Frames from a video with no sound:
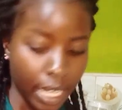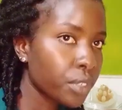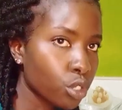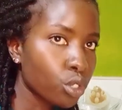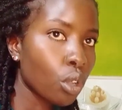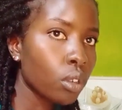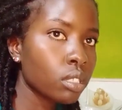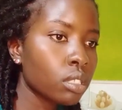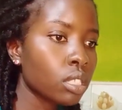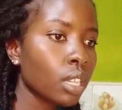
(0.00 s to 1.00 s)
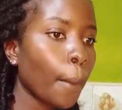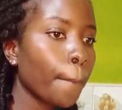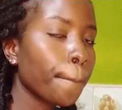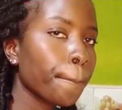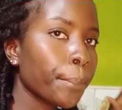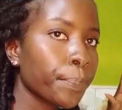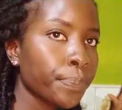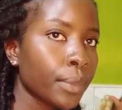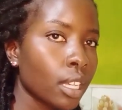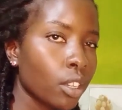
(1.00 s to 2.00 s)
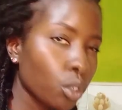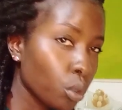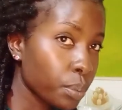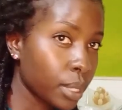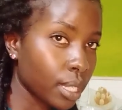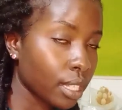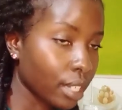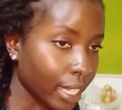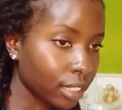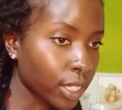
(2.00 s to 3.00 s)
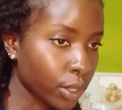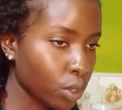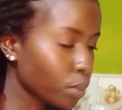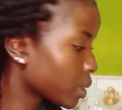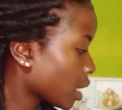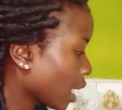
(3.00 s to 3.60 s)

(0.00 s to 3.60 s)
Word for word: Restocked robes, like the robes.